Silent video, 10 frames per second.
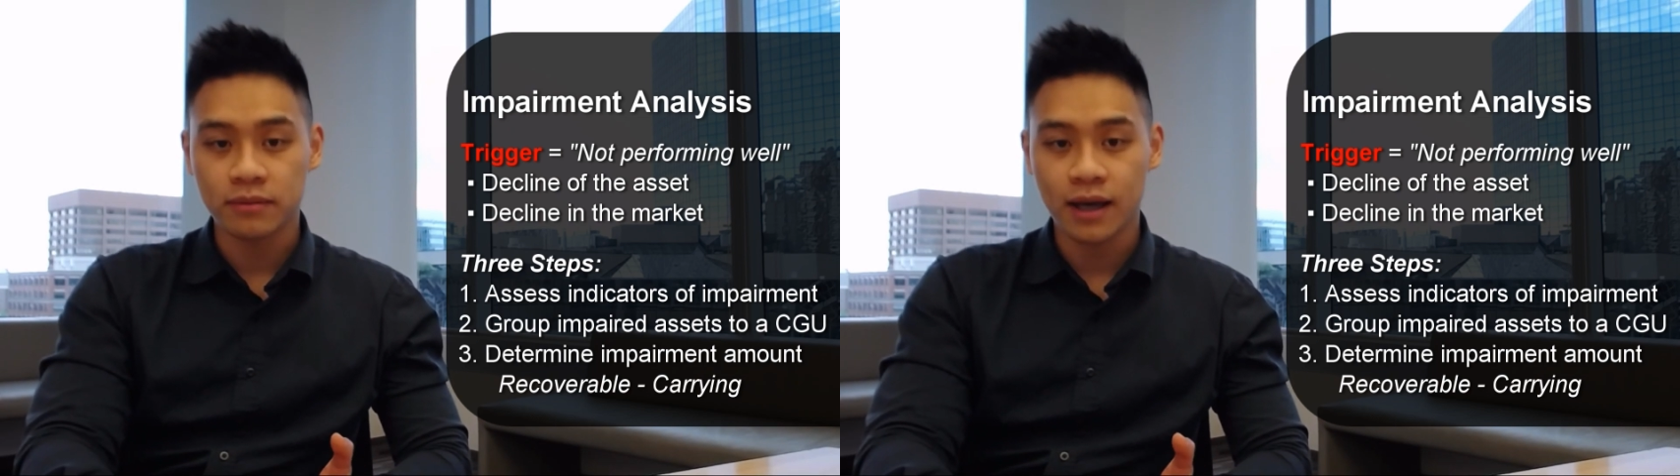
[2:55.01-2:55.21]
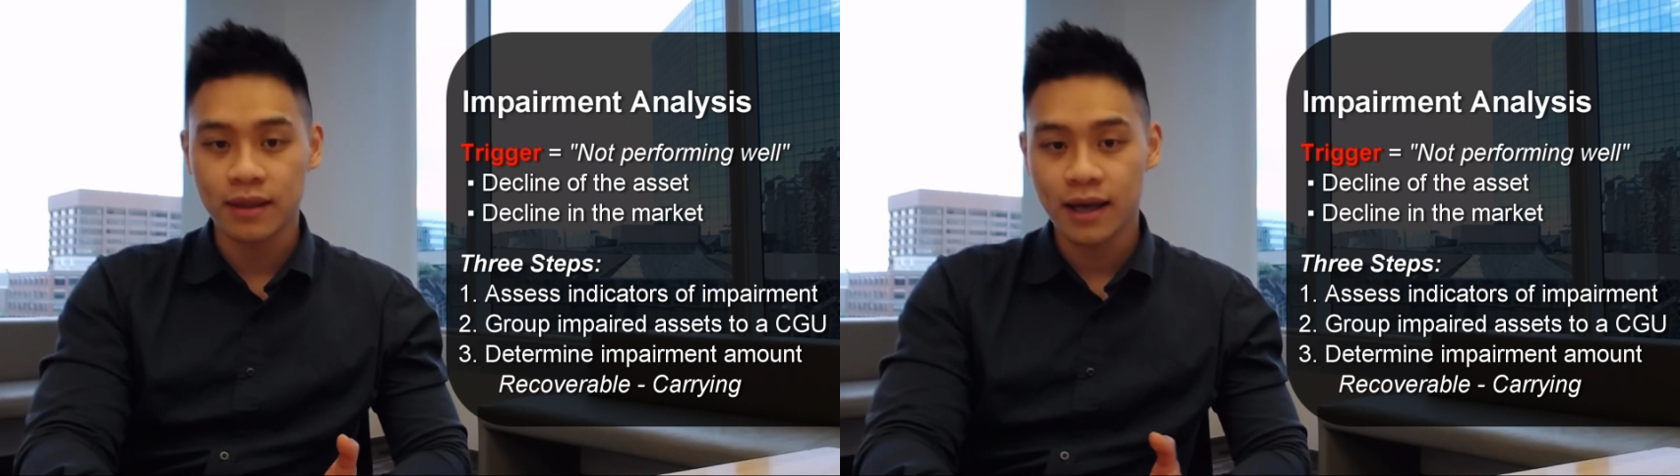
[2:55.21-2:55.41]

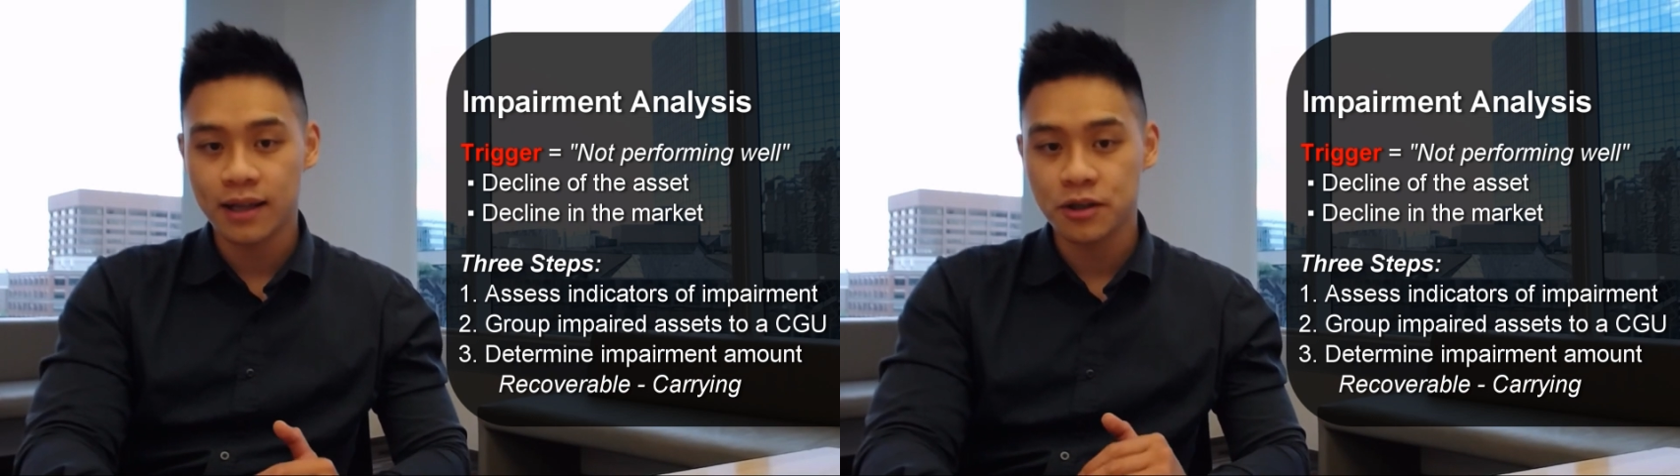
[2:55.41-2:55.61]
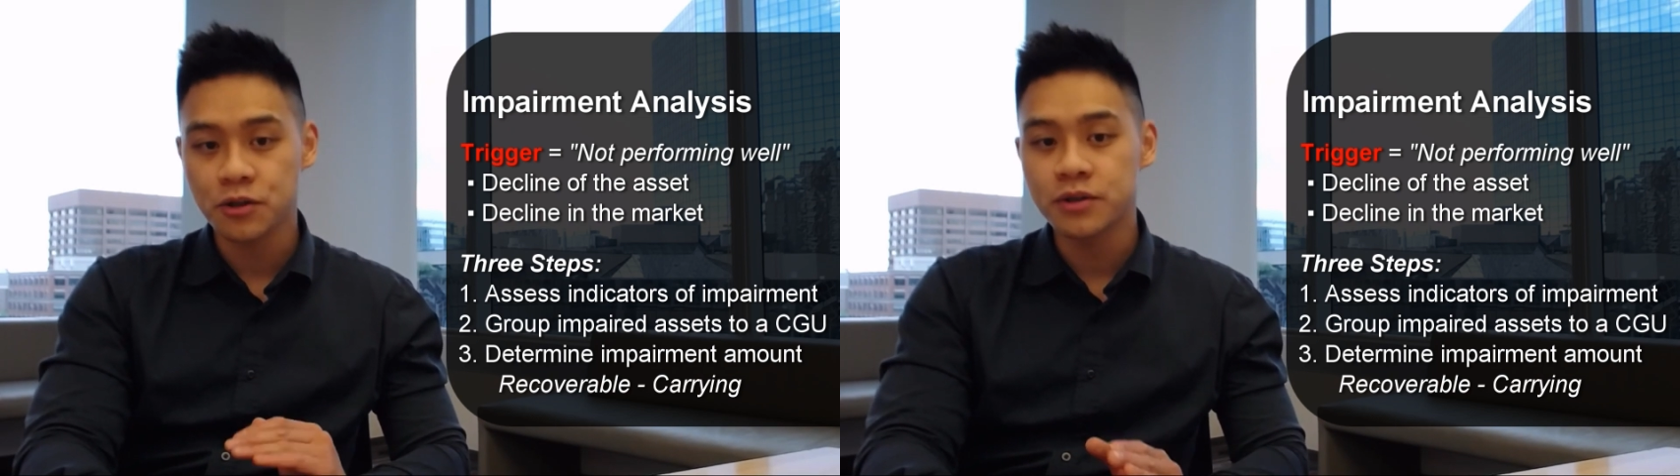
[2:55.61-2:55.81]
and
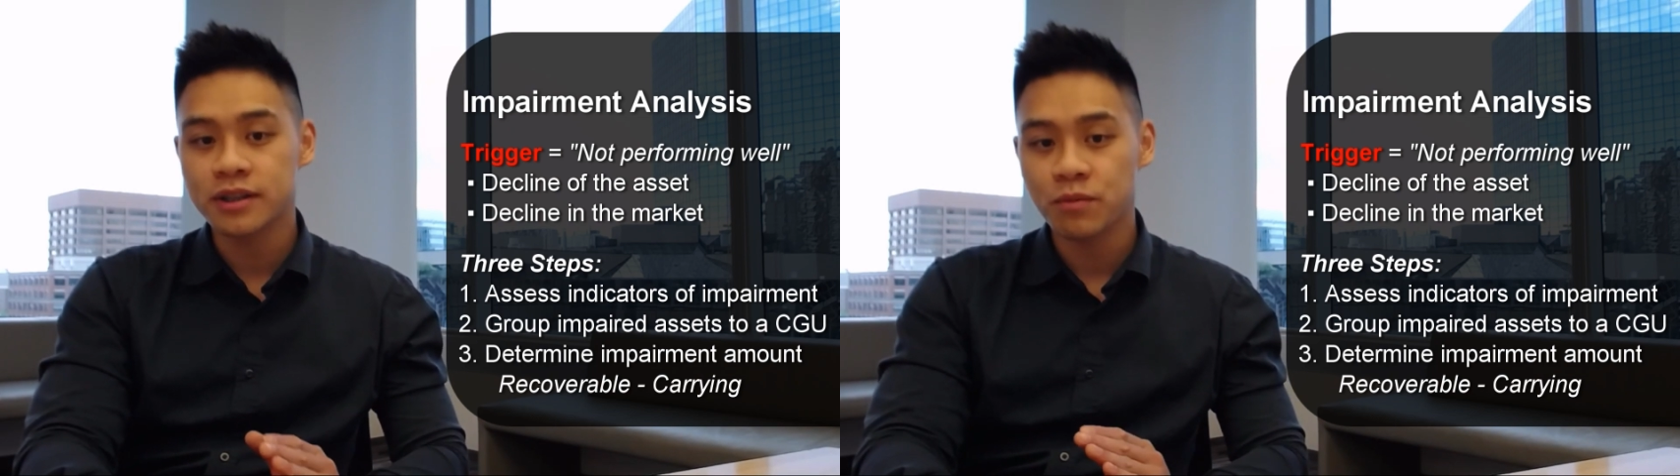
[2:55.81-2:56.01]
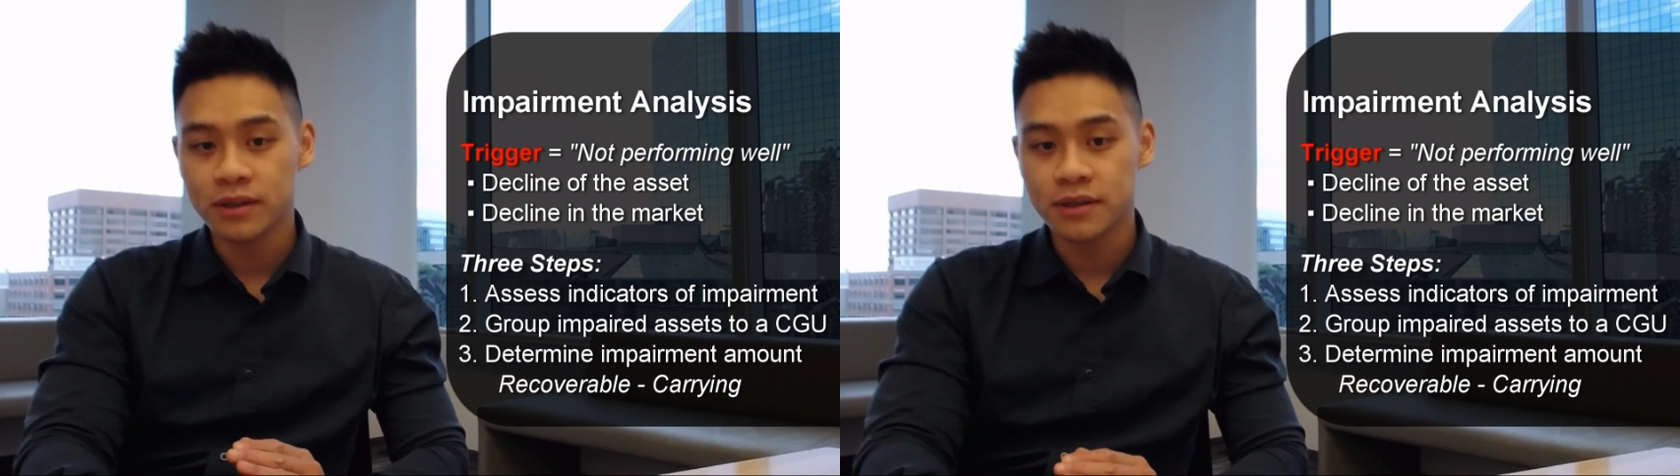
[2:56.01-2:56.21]
then you just
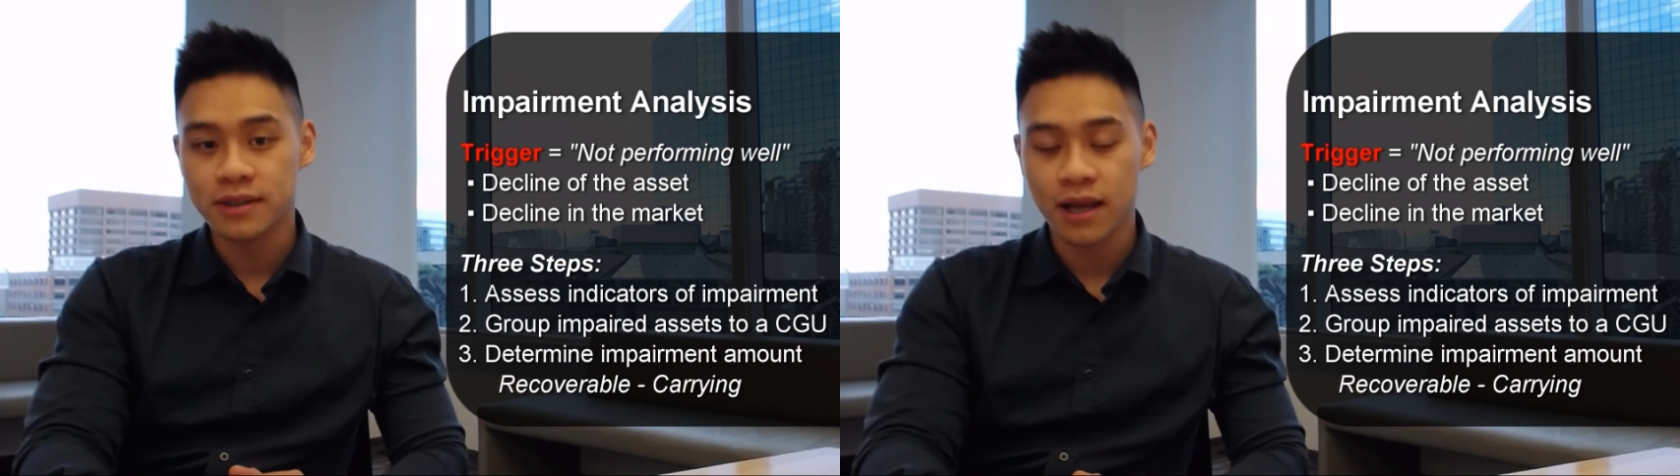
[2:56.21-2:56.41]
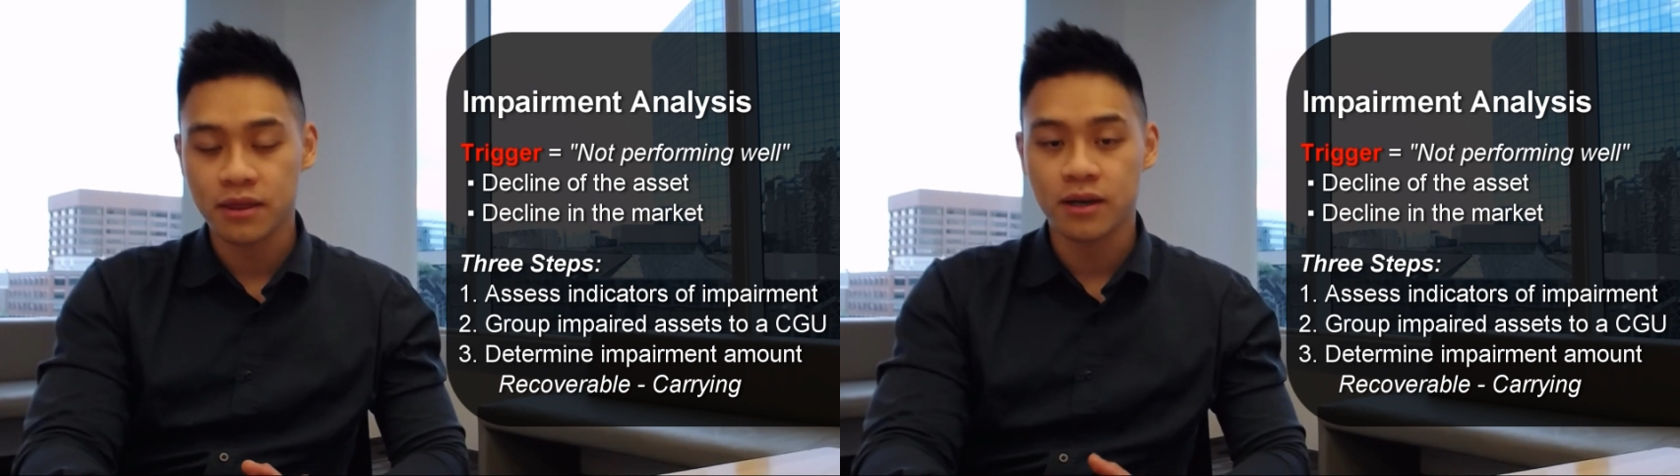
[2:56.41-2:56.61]
want to
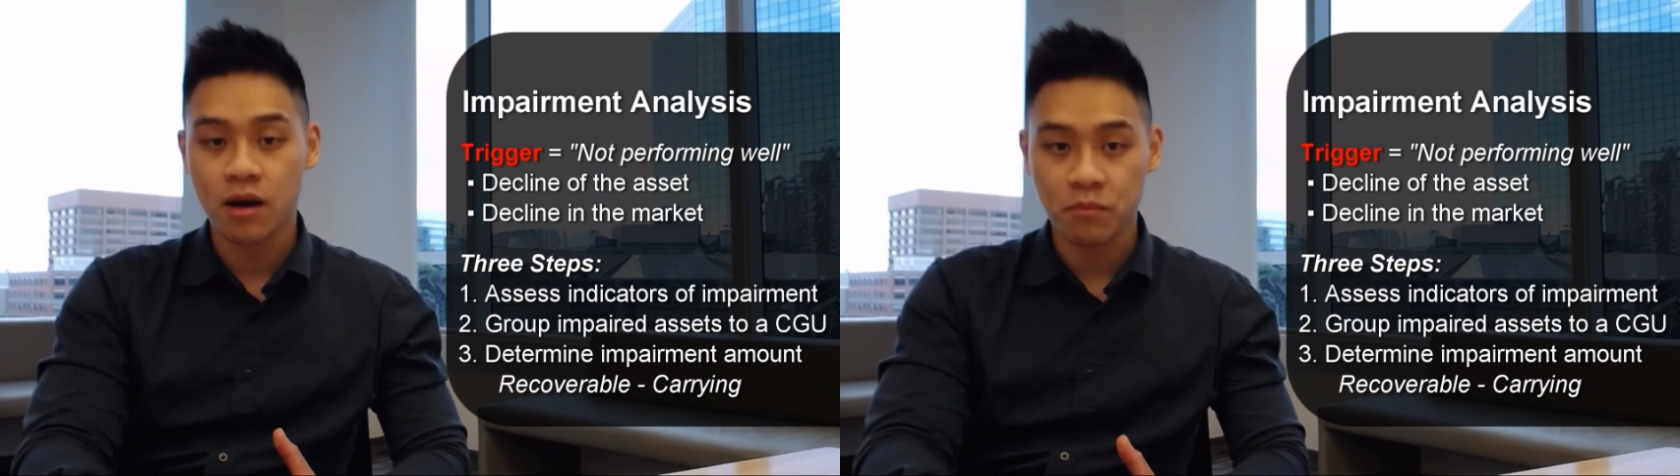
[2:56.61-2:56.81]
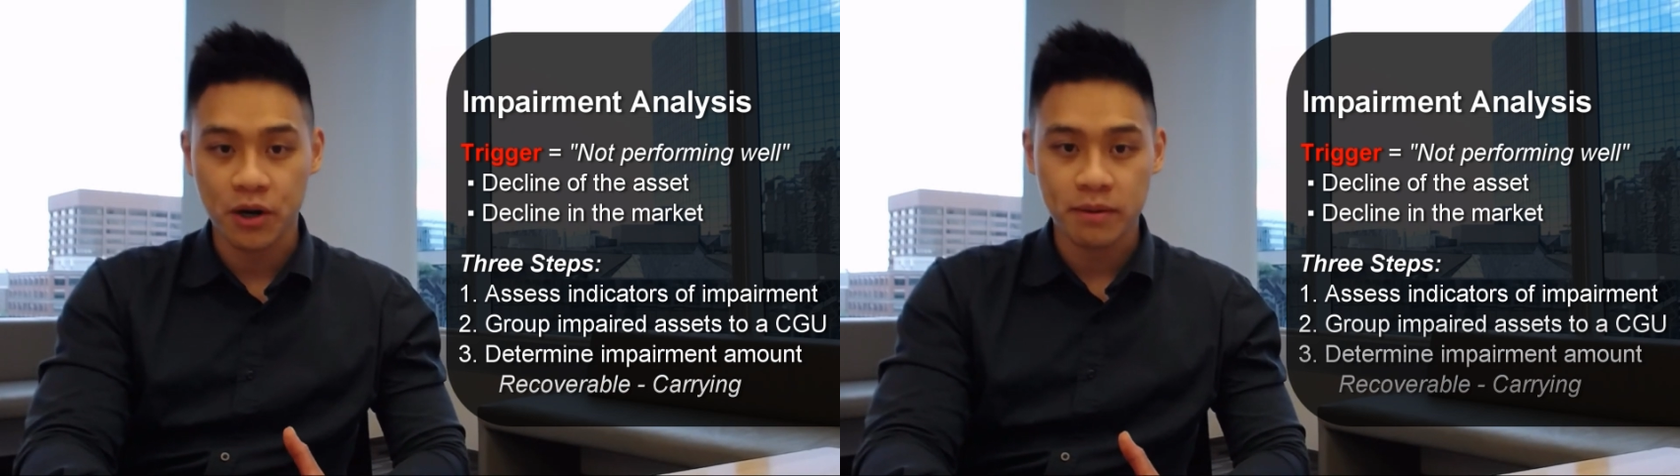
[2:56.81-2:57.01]
state the
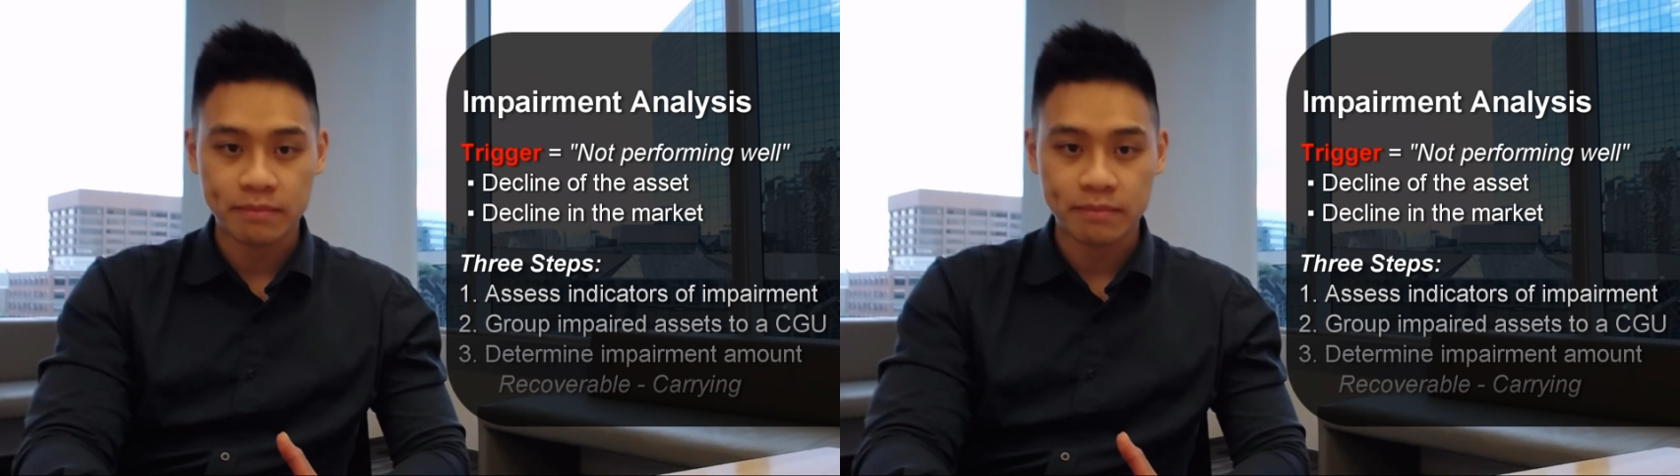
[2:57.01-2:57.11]
number.